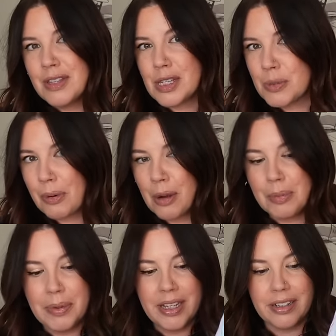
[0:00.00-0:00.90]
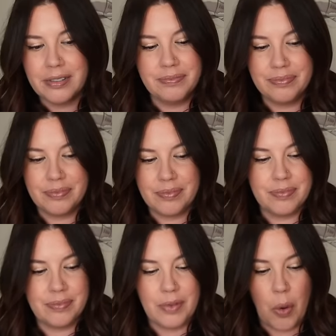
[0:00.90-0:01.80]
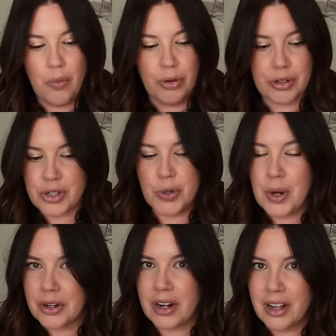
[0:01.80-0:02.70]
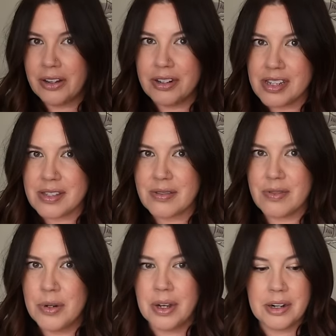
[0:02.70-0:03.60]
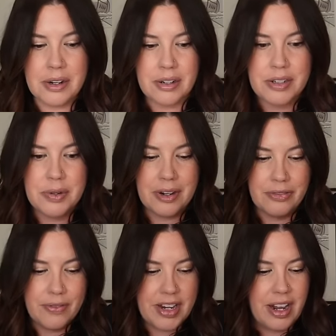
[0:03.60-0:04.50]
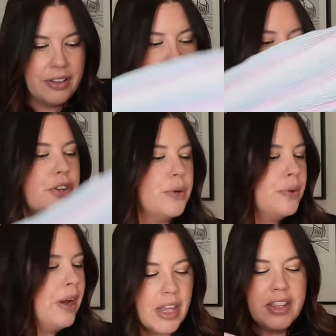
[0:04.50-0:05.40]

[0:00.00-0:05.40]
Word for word: This is probably a over two hundred dollars, two hundred or two hundred fifty dollars new.